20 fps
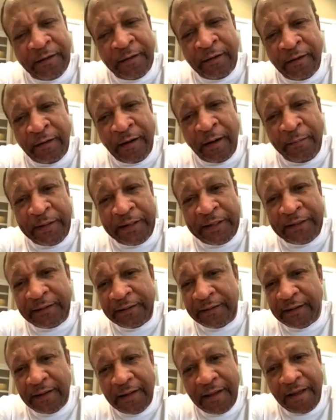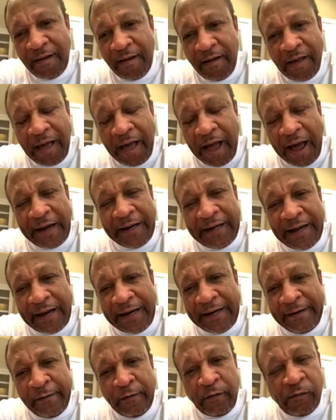You know, I mean, I
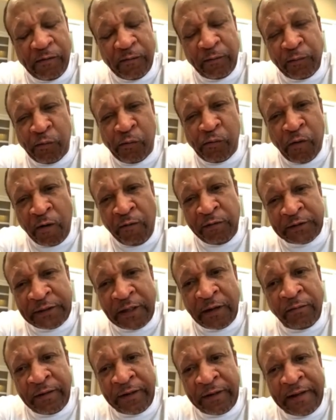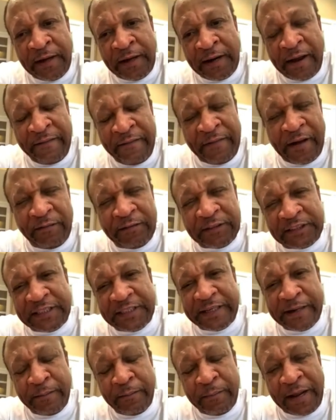didn't know what was up with that. I've never
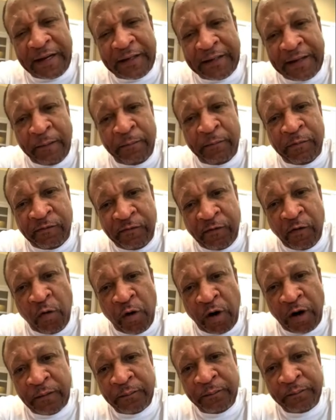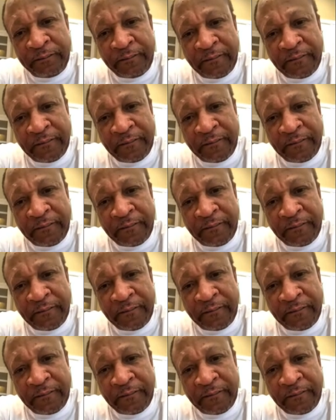seen him like that before.